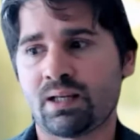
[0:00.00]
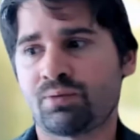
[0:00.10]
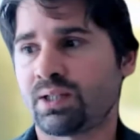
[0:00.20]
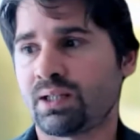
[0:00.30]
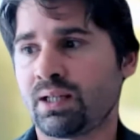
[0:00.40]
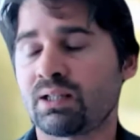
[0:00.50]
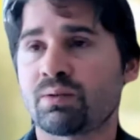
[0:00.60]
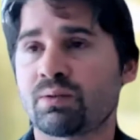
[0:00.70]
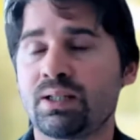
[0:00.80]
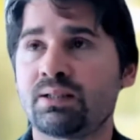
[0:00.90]
if they
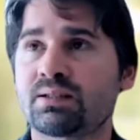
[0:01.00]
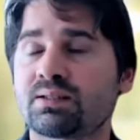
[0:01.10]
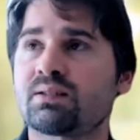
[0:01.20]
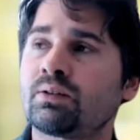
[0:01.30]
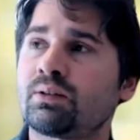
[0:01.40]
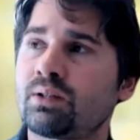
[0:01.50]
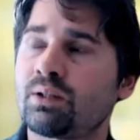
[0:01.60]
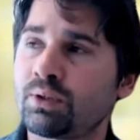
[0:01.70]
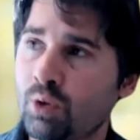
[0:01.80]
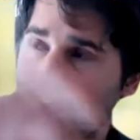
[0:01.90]
increase the
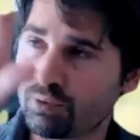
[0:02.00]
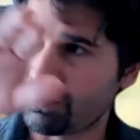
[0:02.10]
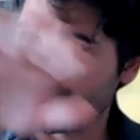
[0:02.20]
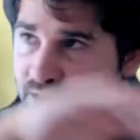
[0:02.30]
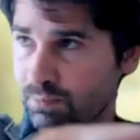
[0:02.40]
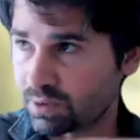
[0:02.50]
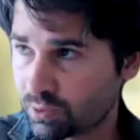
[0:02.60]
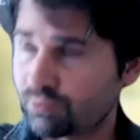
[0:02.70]
return of investment to